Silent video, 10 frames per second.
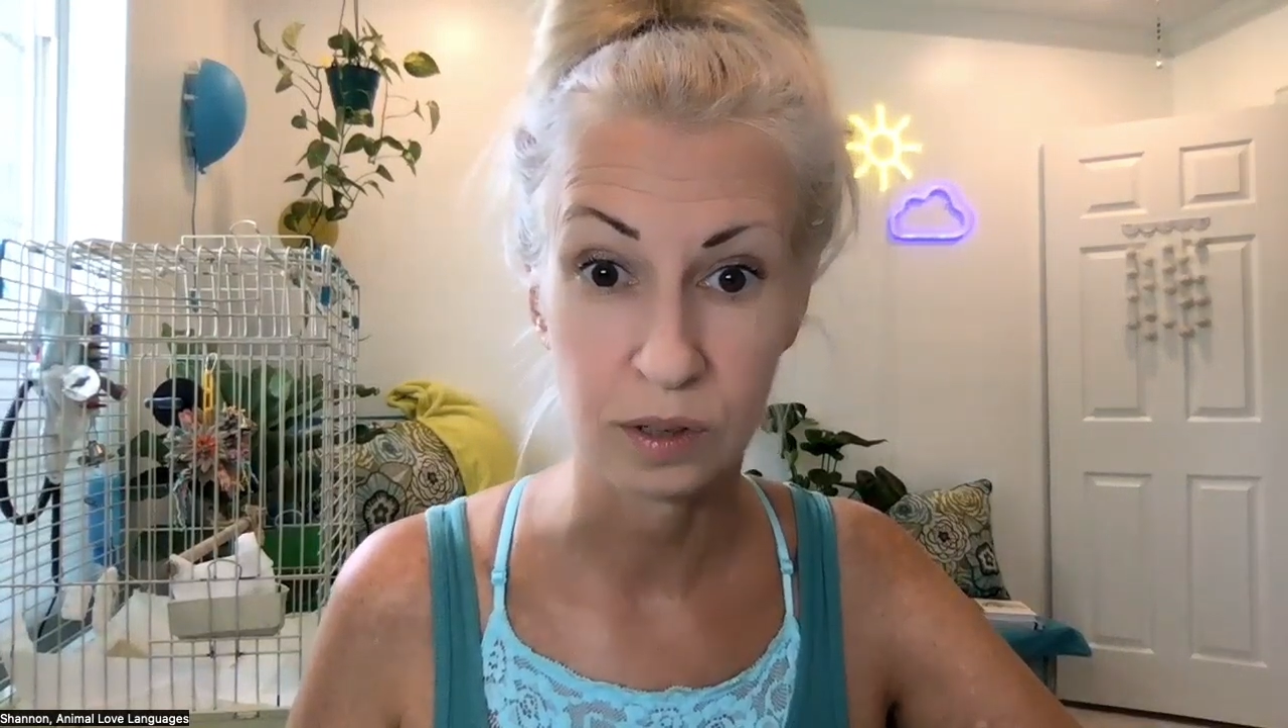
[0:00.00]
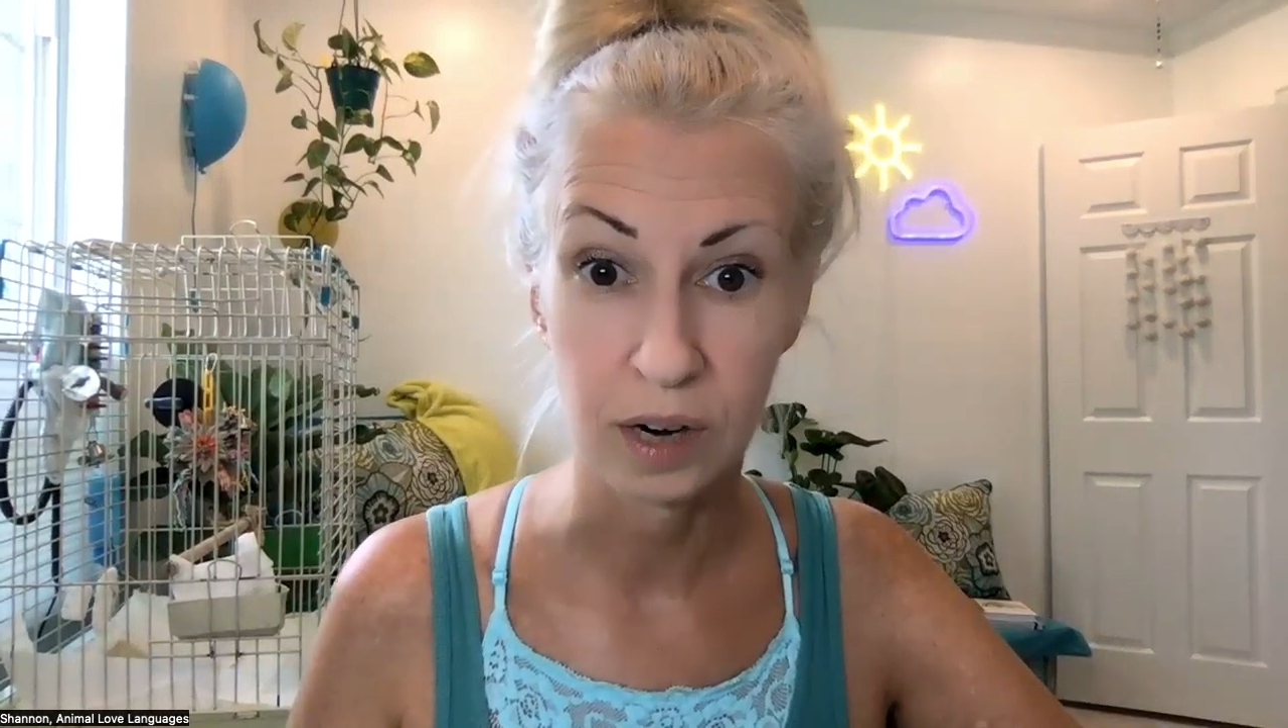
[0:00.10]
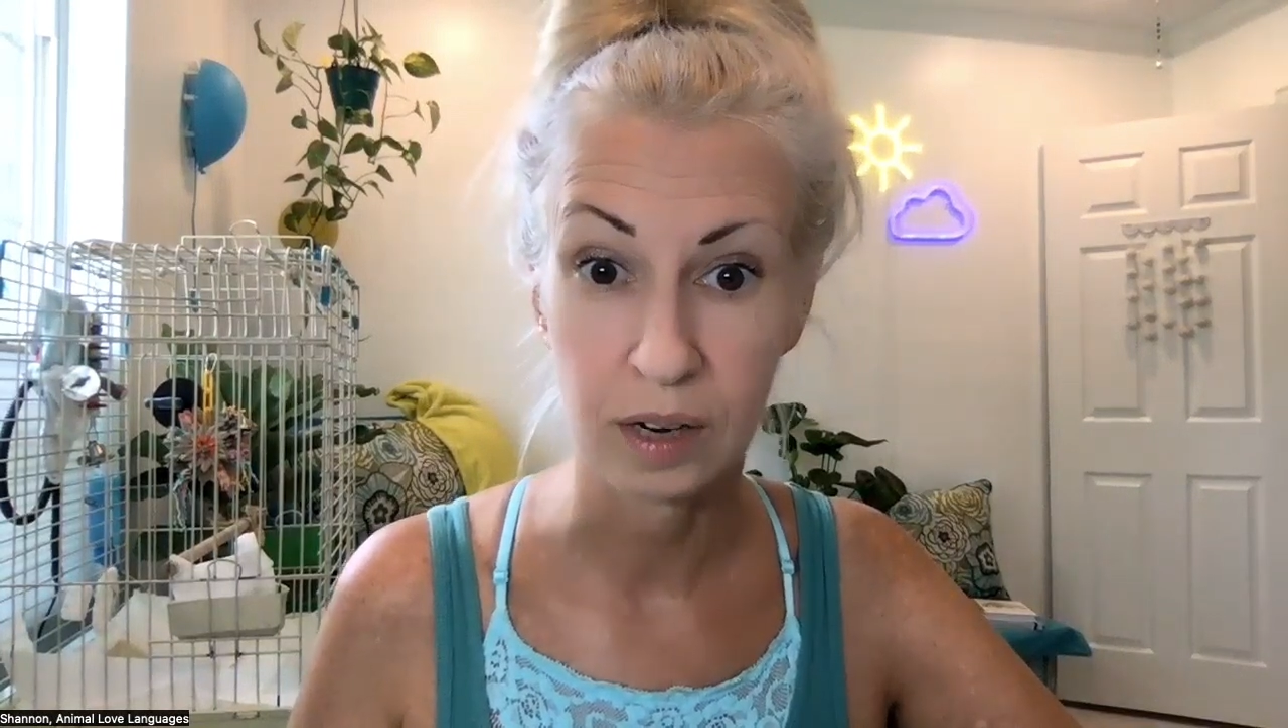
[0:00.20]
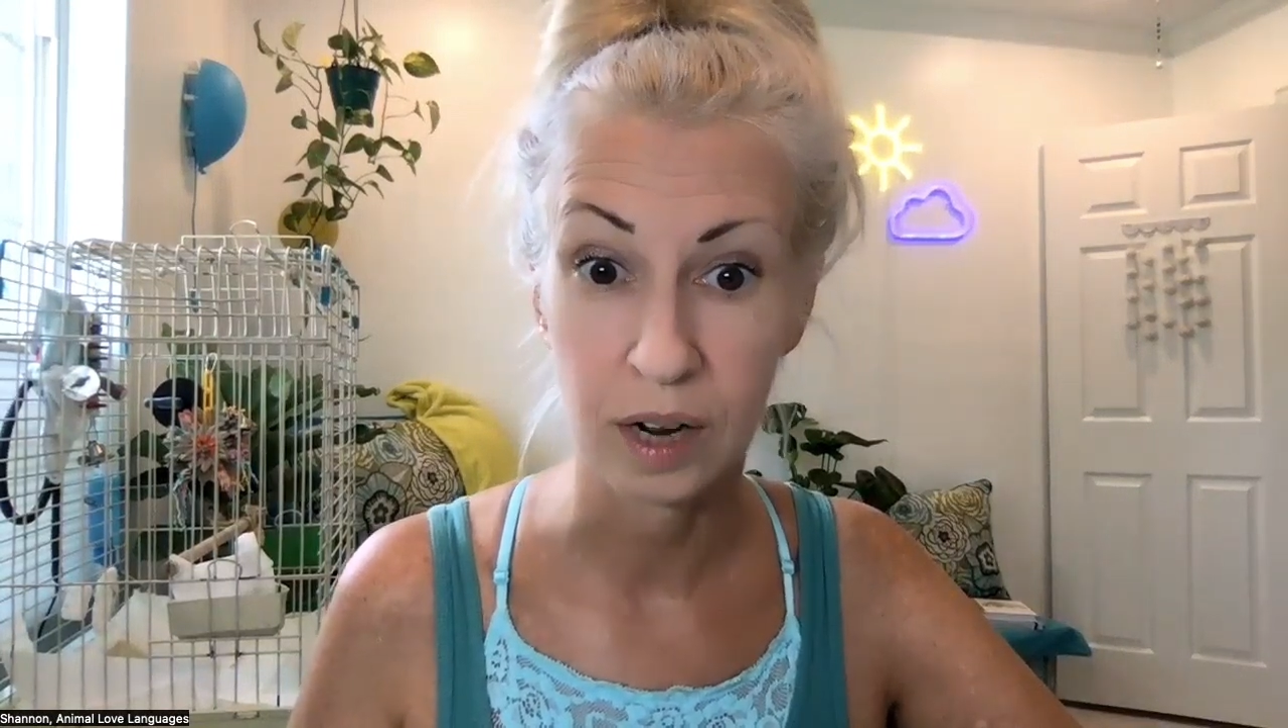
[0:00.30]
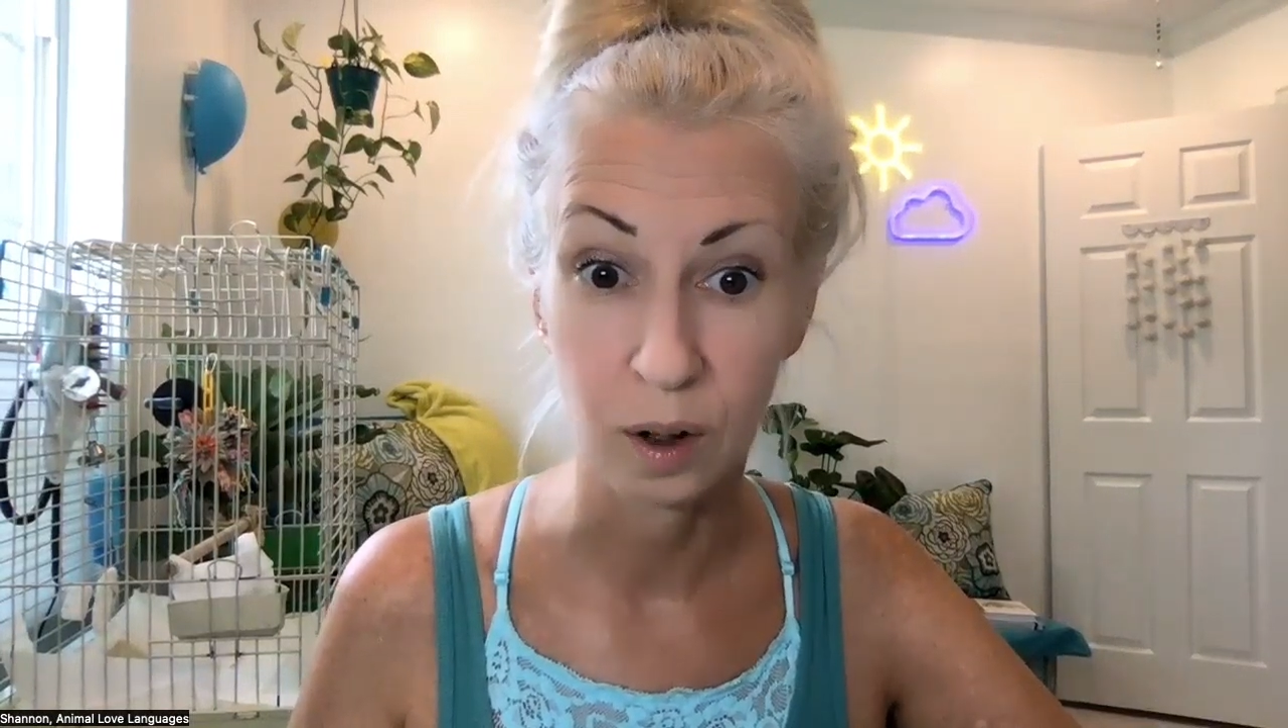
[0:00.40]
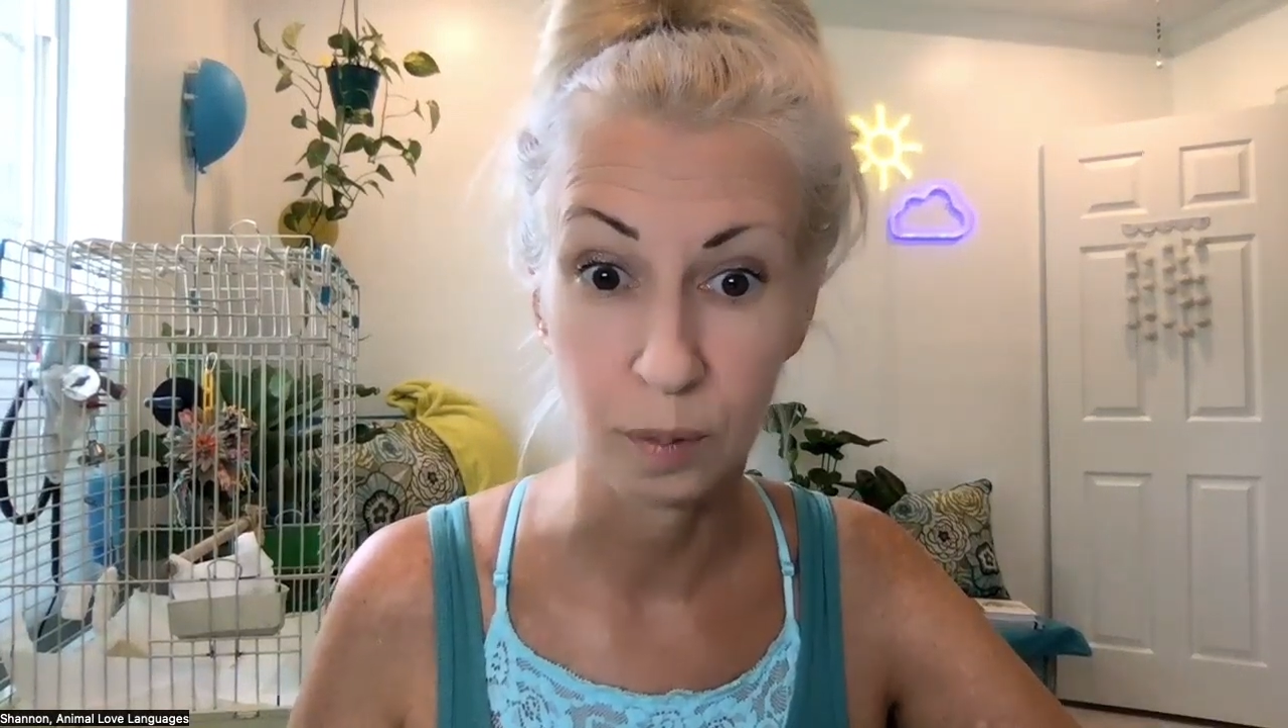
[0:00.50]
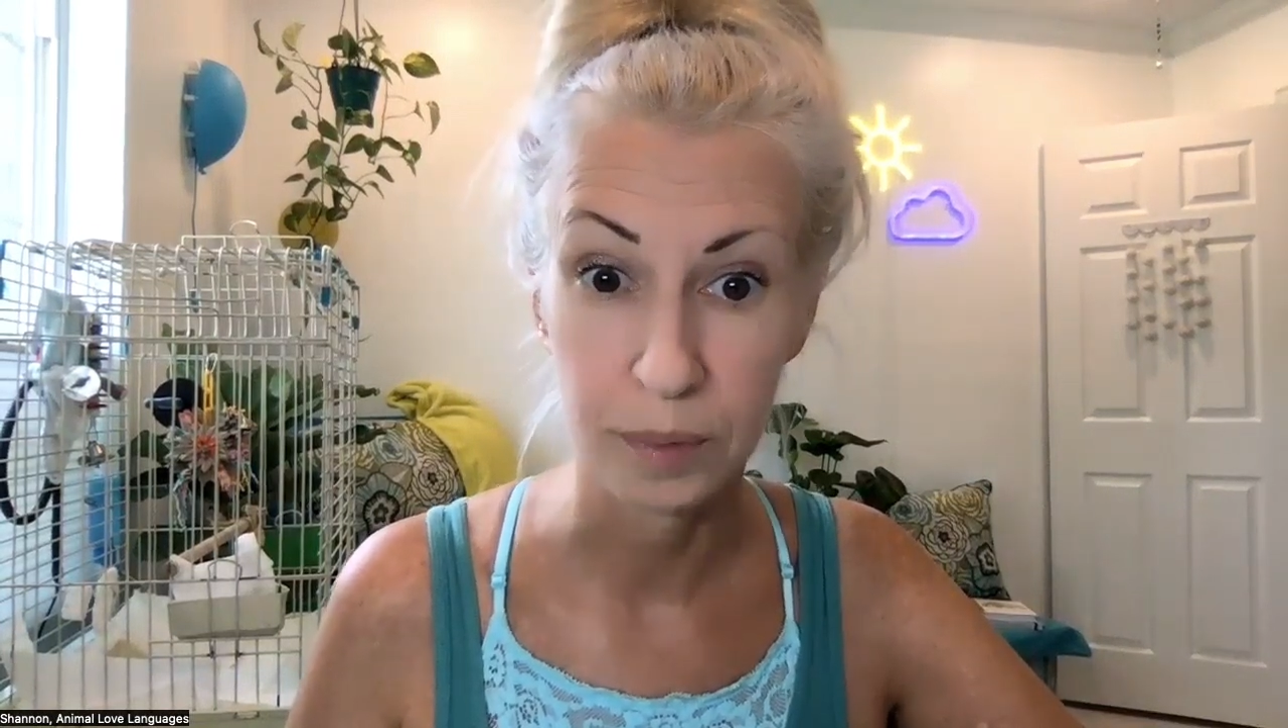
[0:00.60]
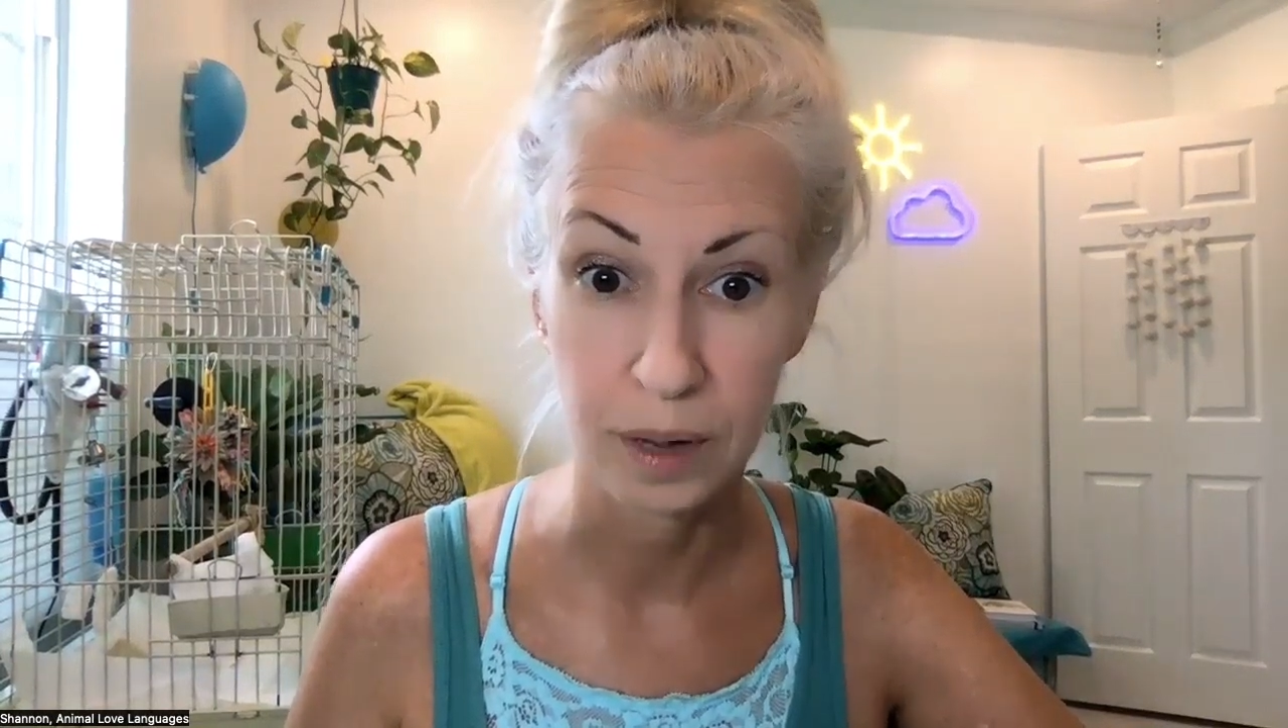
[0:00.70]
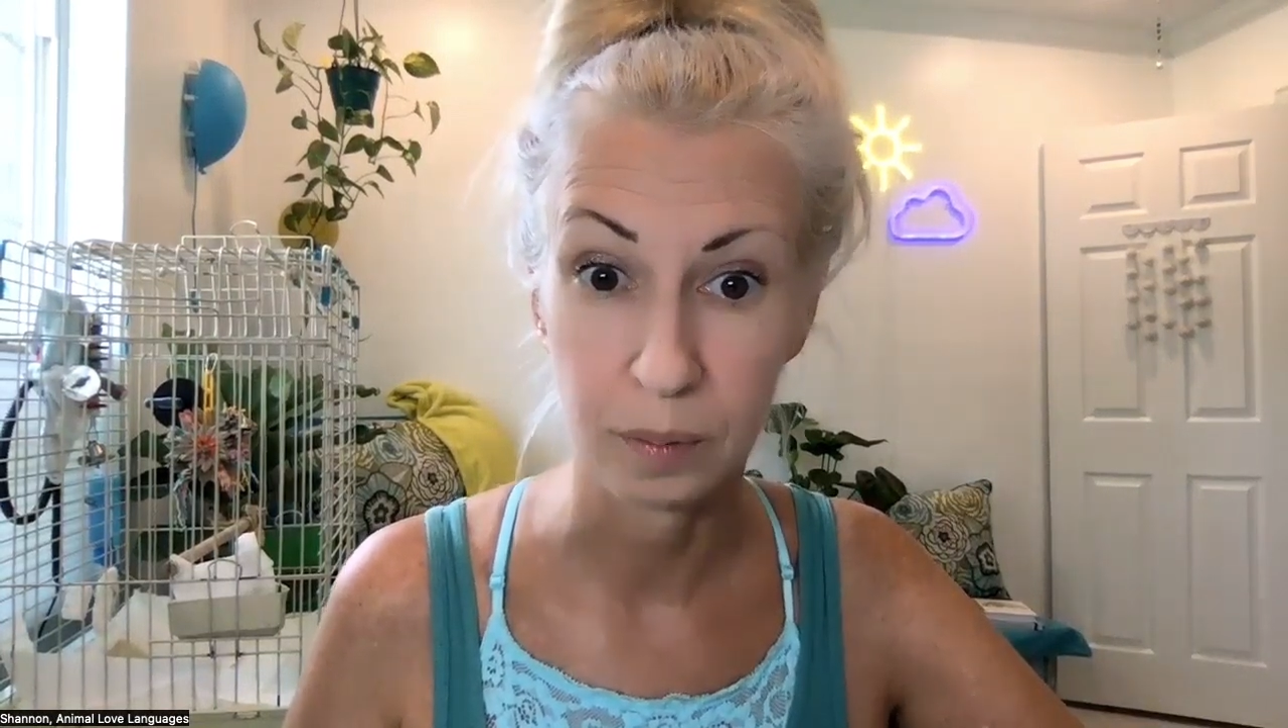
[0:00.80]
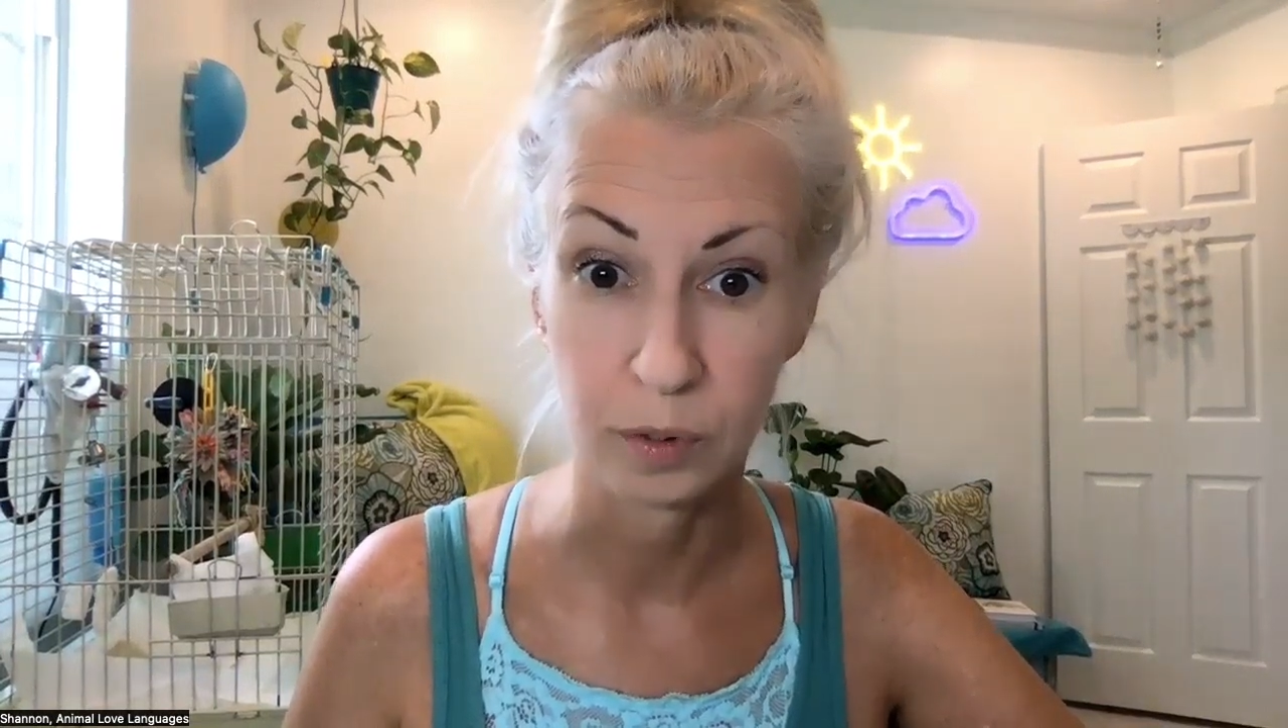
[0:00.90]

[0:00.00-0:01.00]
or how to help them,